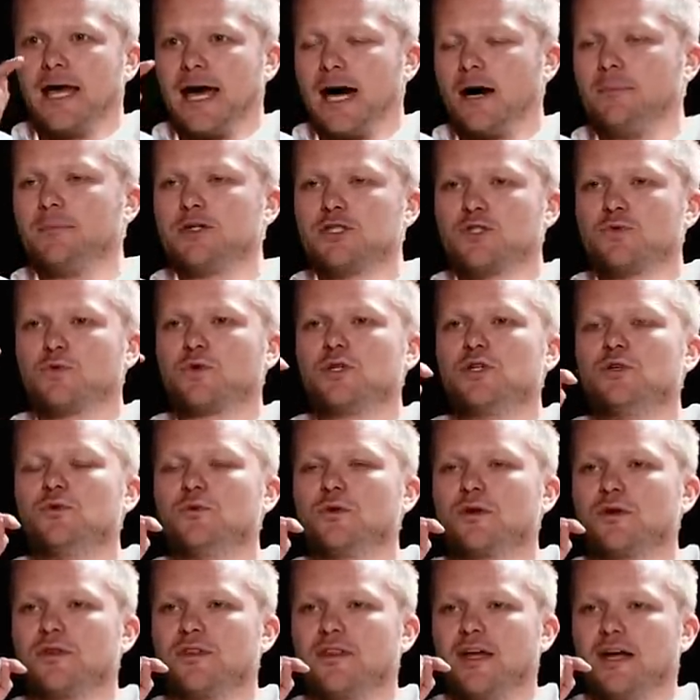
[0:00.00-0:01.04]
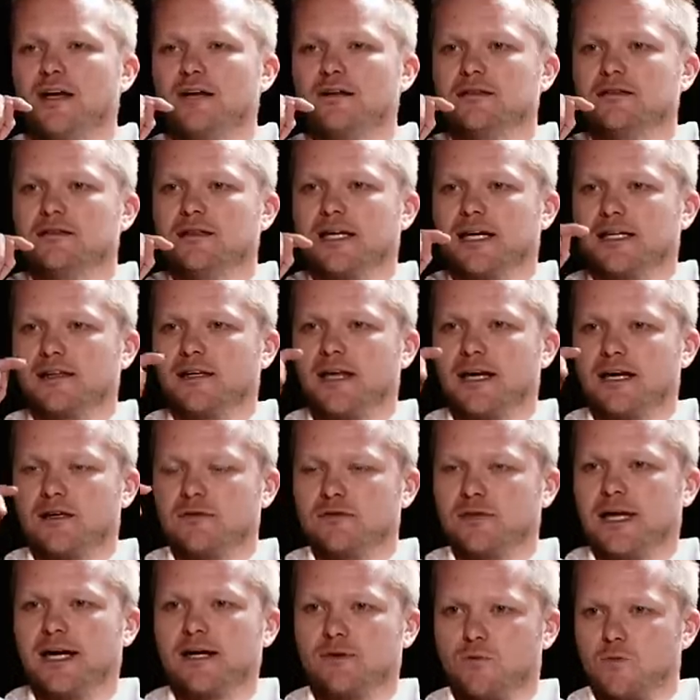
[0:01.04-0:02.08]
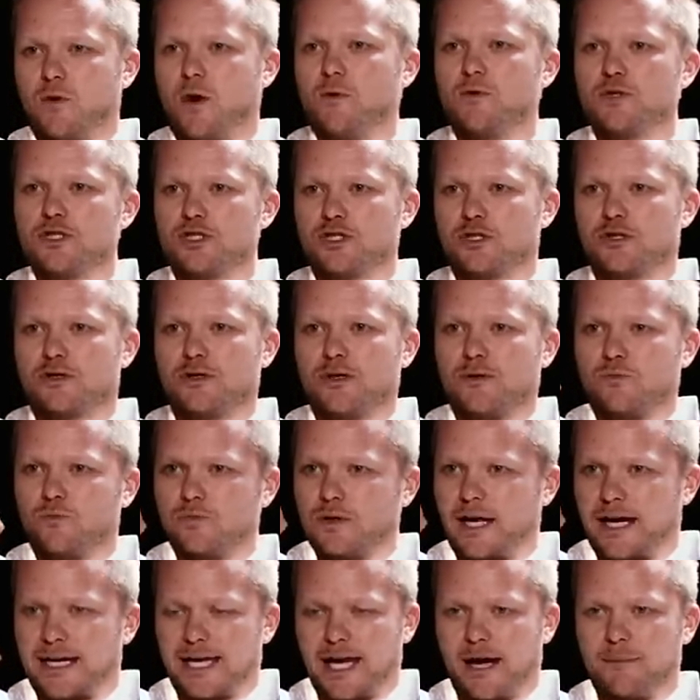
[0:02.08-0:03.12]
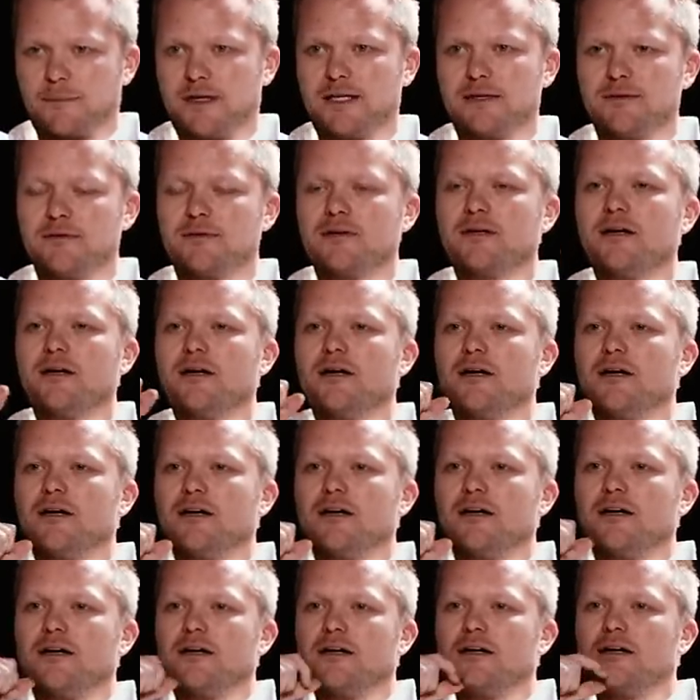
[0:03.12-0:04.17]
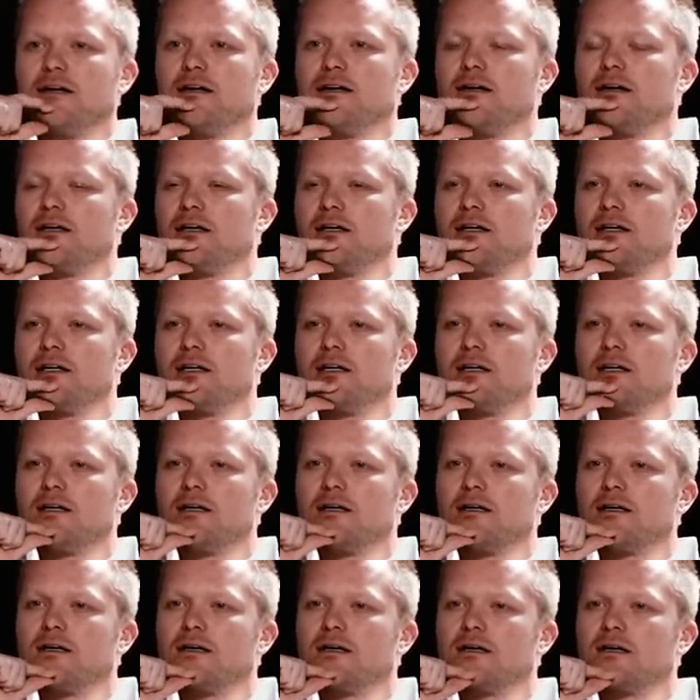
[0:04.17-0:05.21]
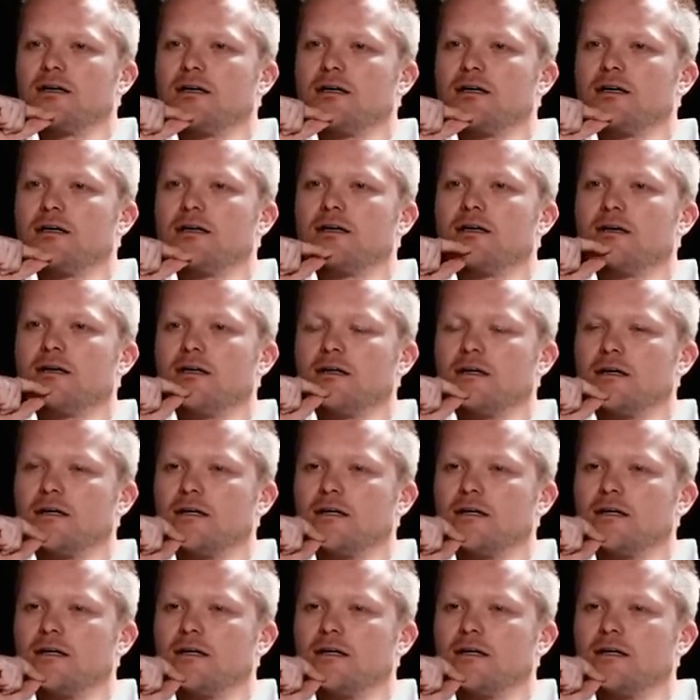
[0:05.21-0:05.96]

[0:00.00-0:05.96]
how much were you worth then? Like, like, like, what was your like? Eh, how well, many? Well, well, we had everything. Everything was frozen up,